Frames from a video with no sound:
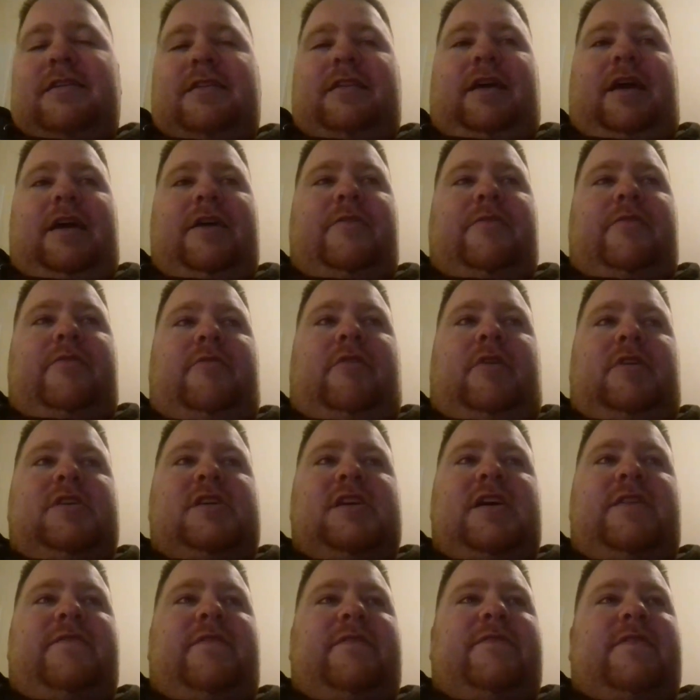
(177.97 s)
like
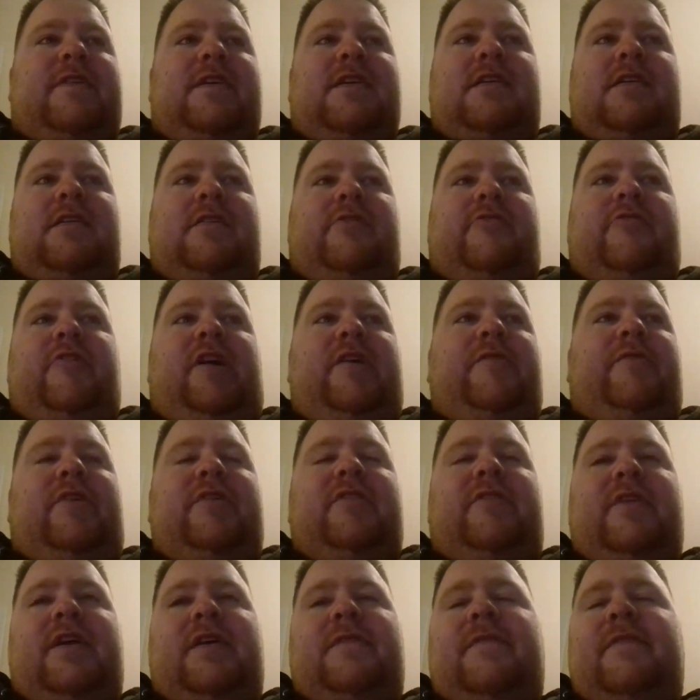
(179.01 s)
watch everything, try and
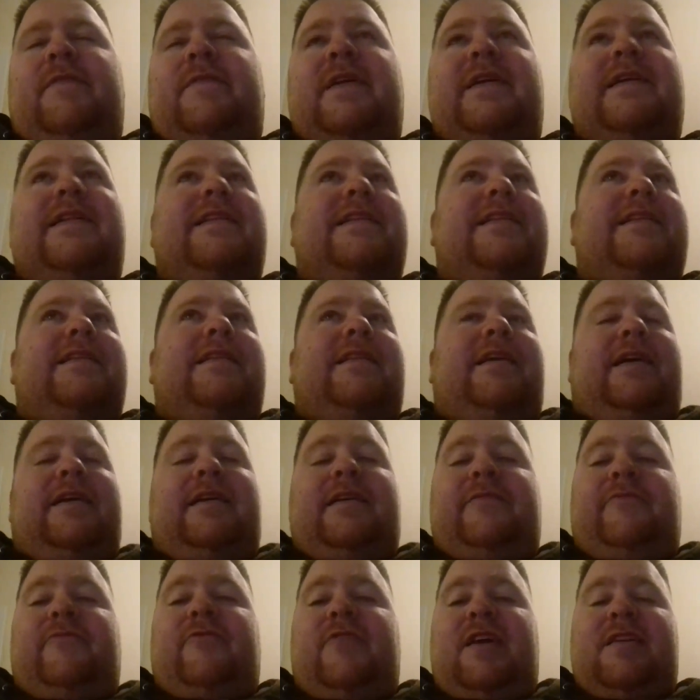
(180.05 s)
watch everything
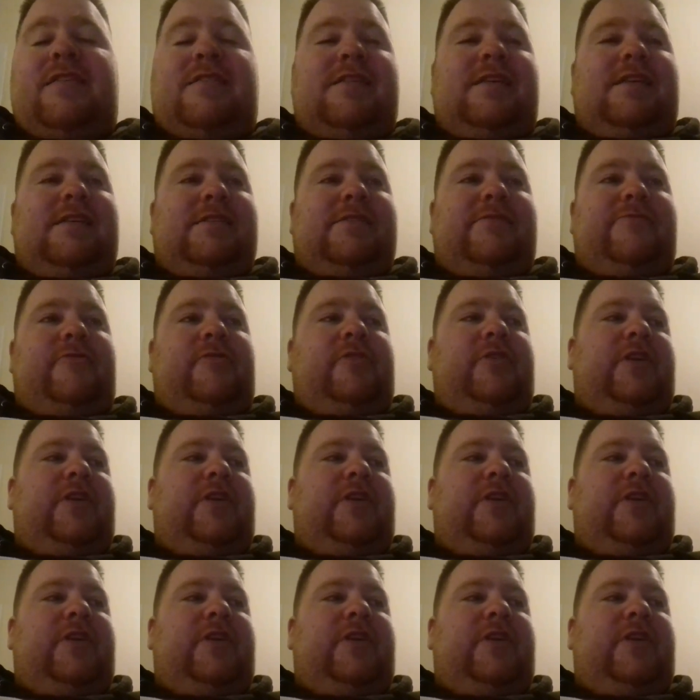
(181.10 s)
like wrestling